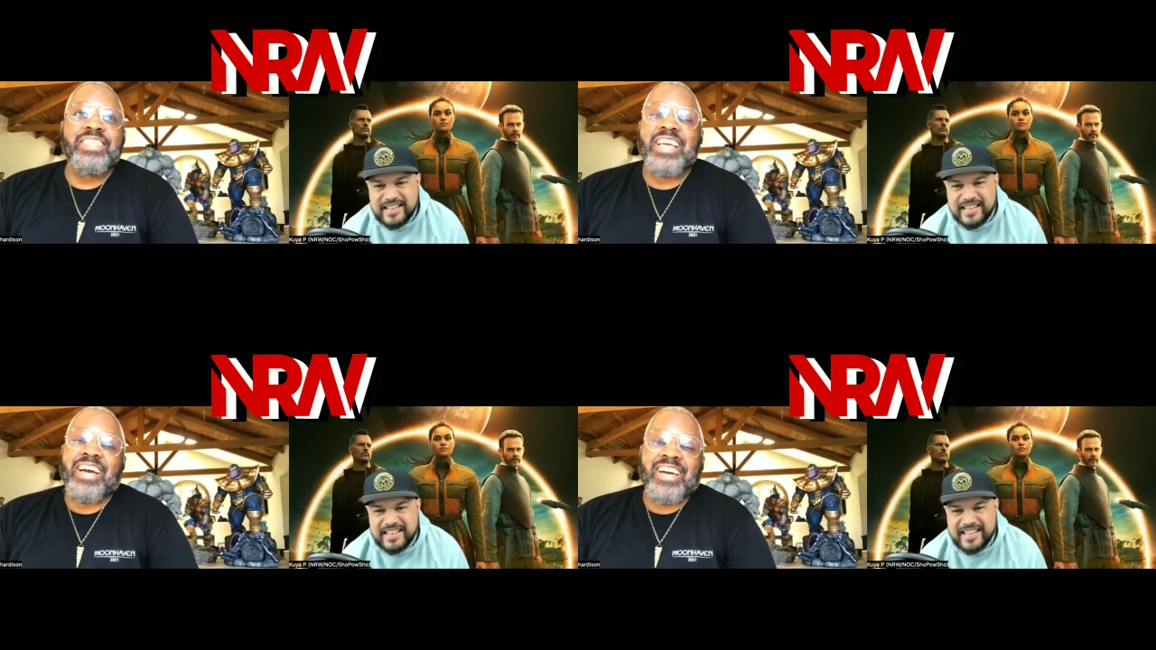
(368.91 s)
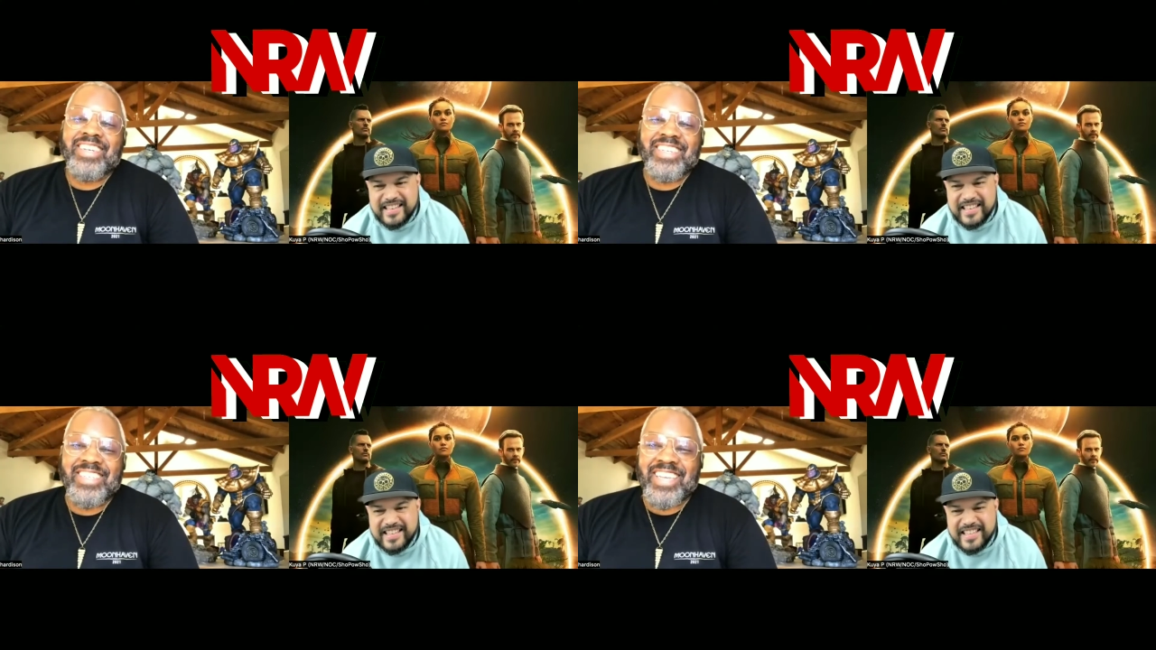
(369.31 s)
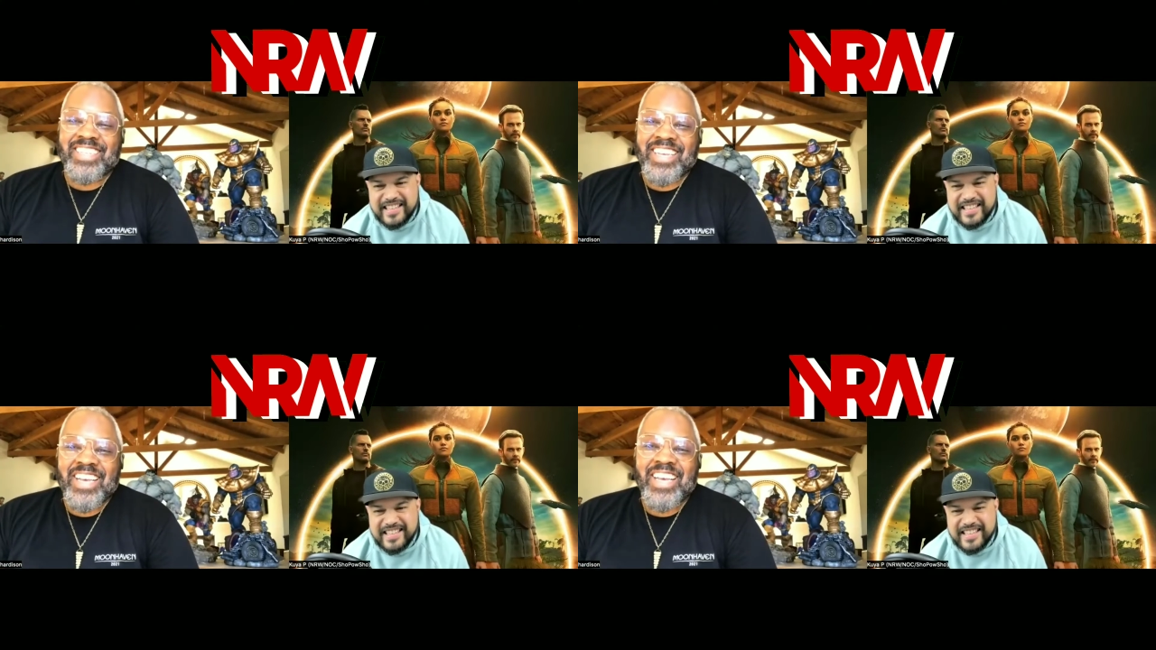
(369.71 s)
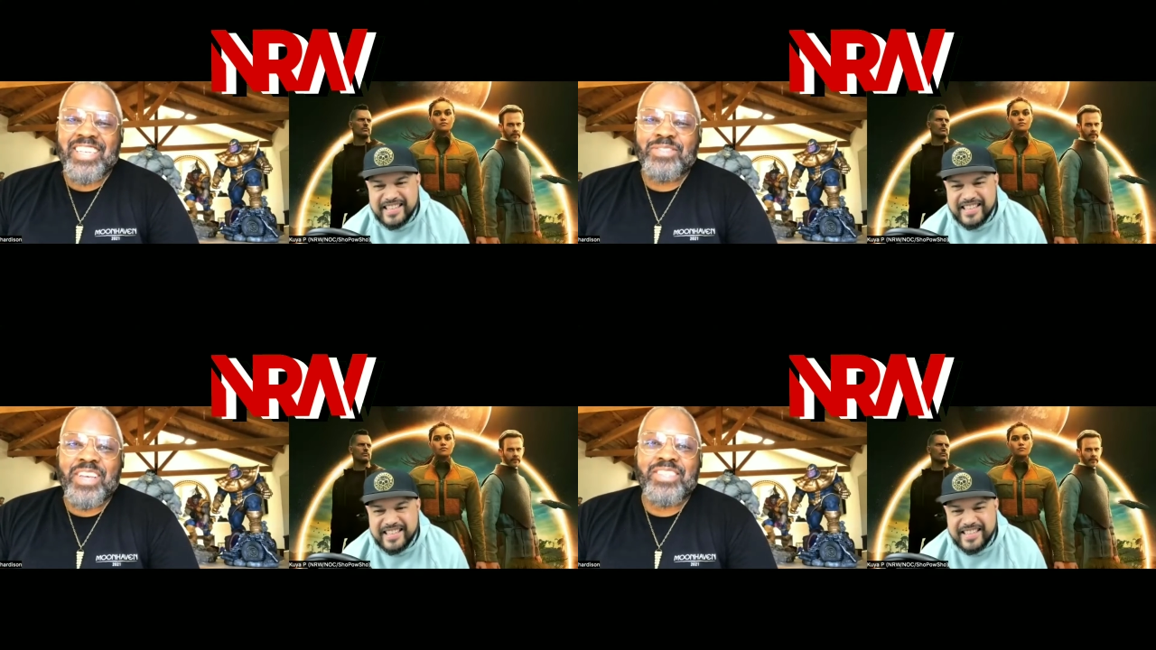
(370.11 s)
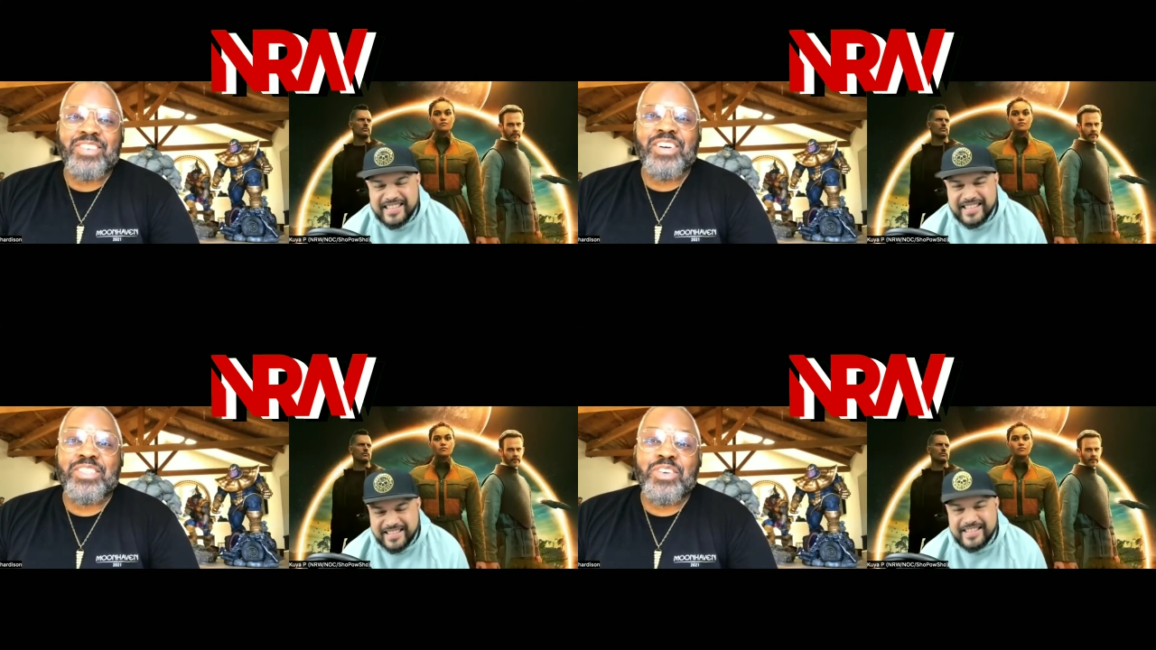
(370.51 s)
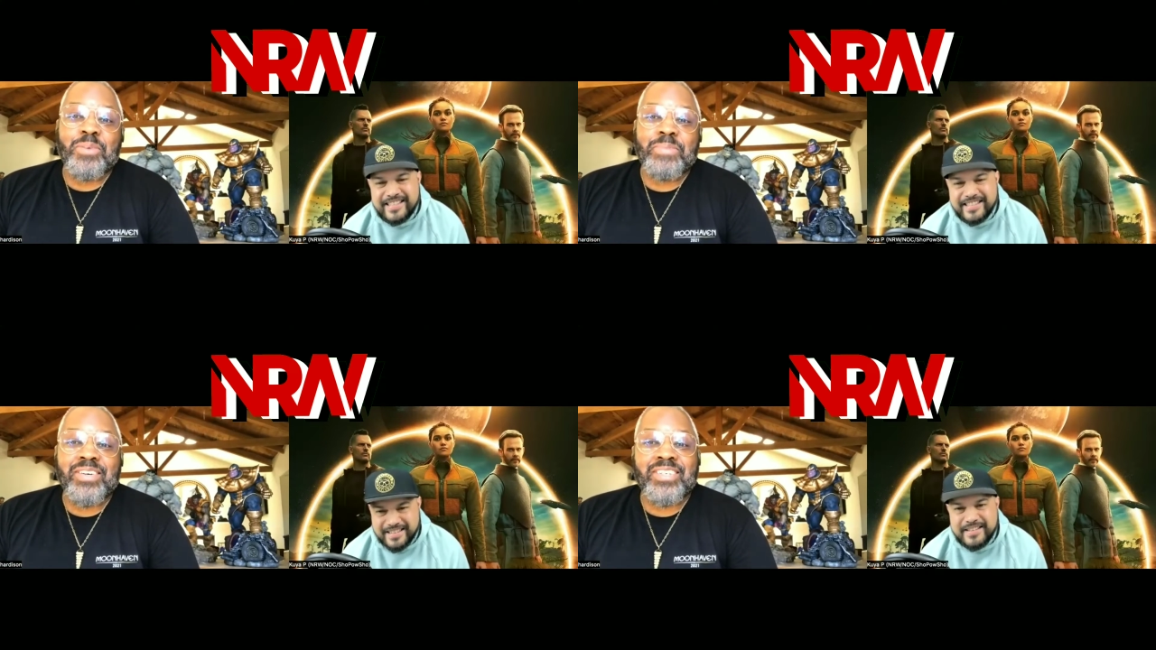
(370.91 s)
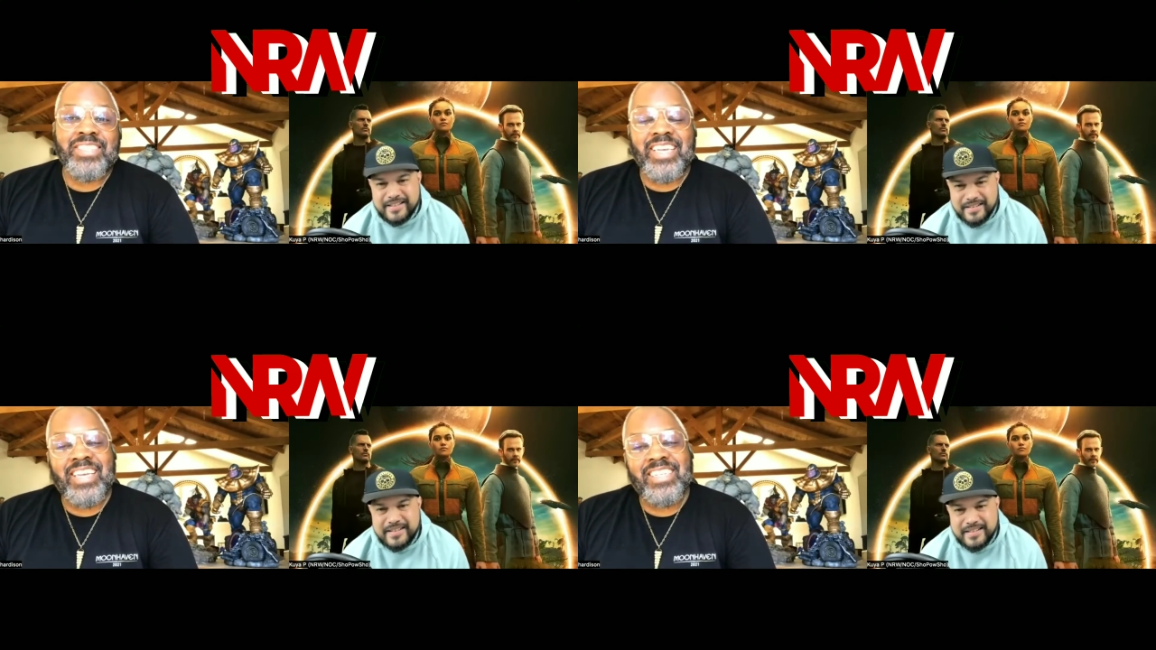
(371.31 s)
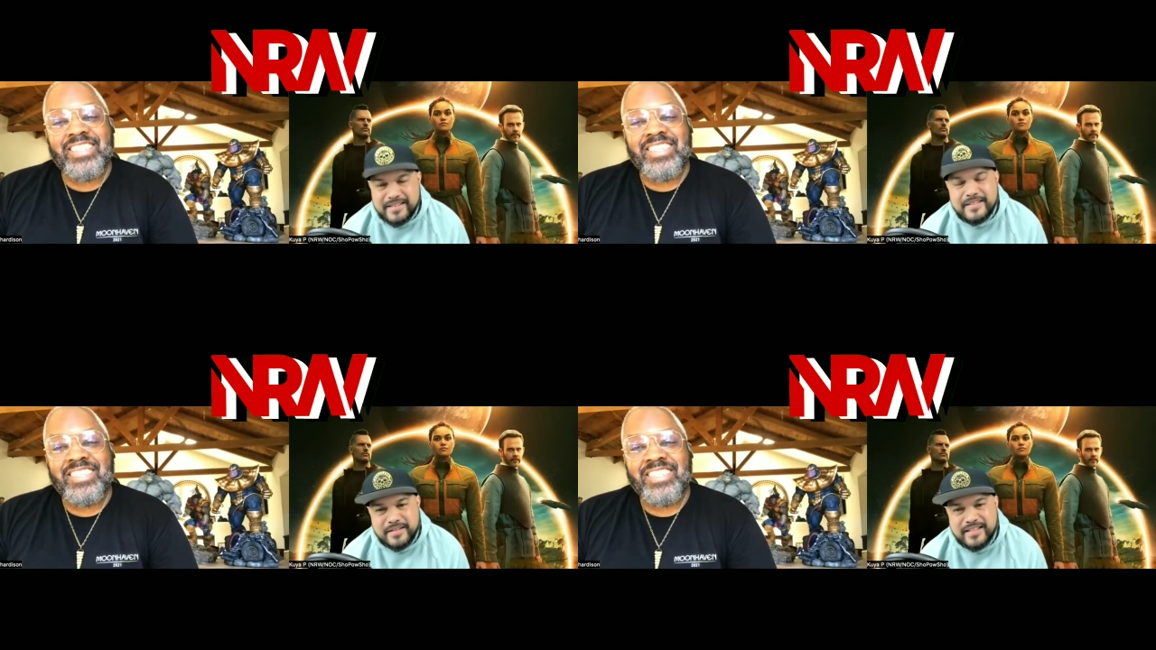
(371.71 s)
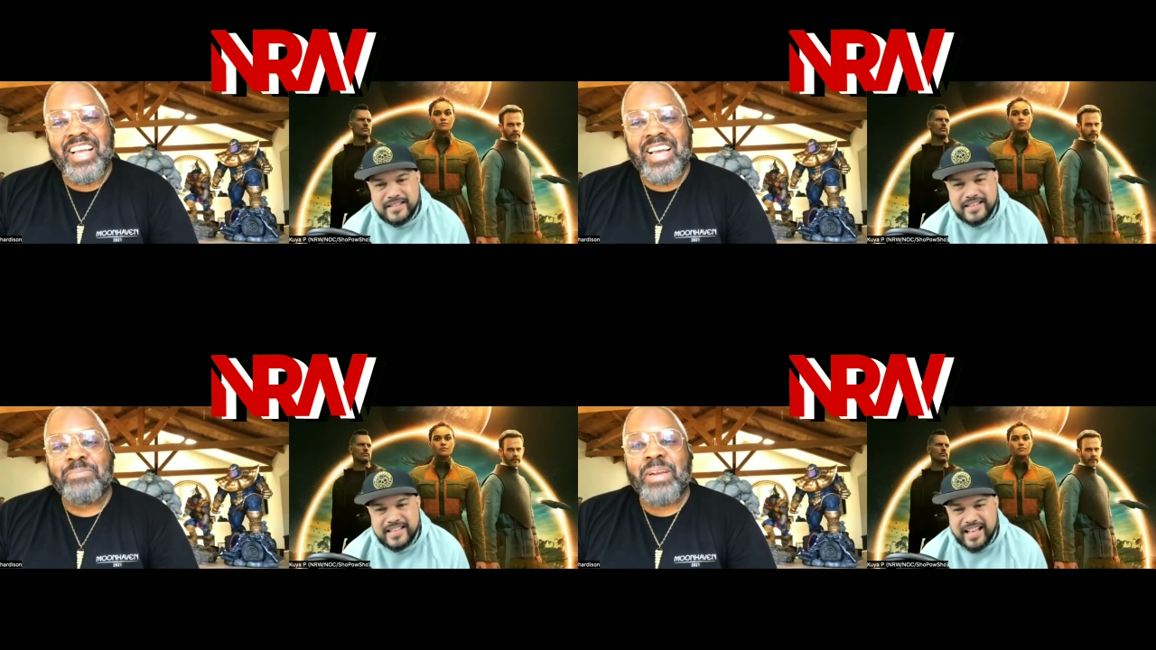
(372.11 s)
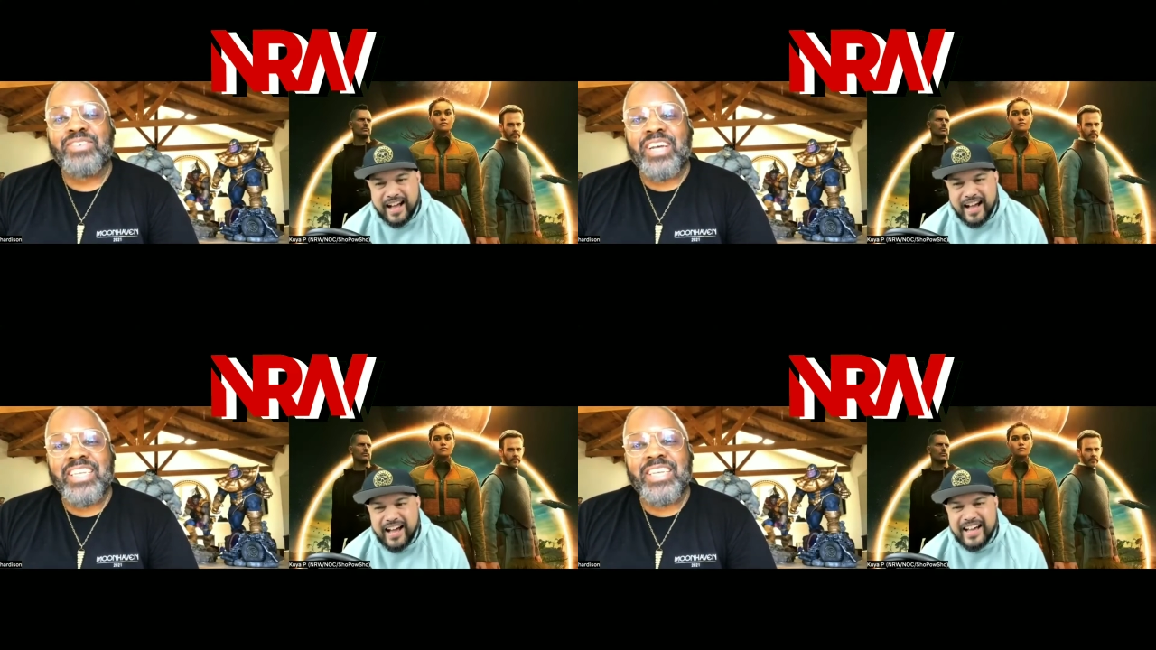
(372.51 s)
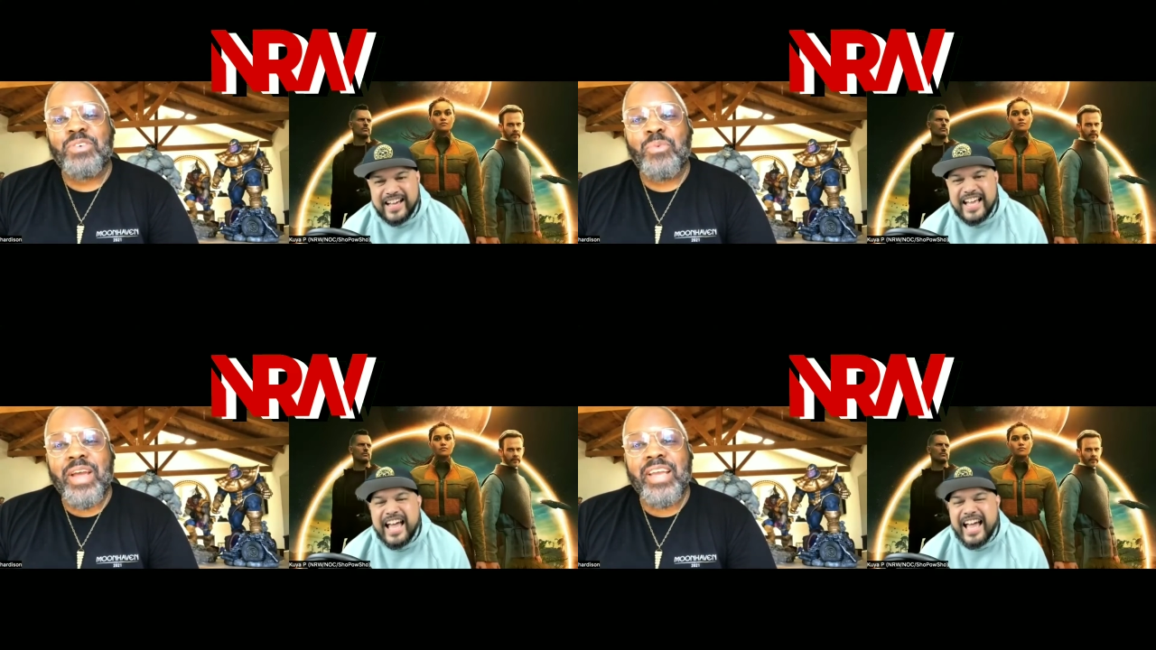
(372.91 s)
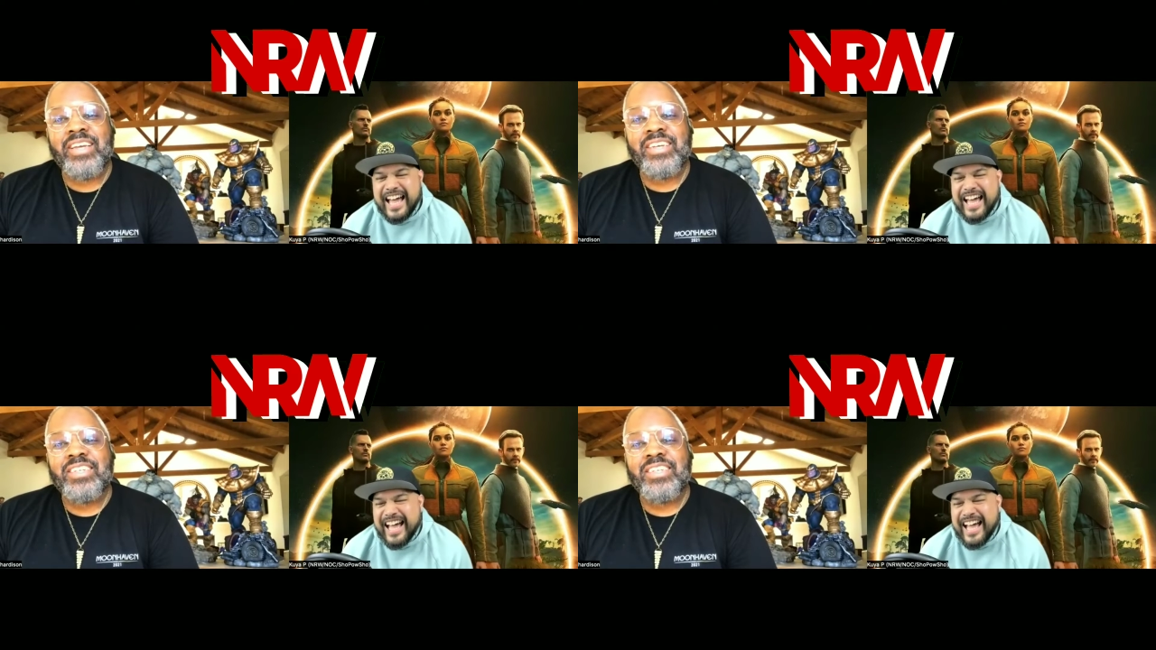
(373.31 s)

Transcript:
Speaker 1: yeah it's it, it's it's hard to talk about because i can't i'm not trying to give away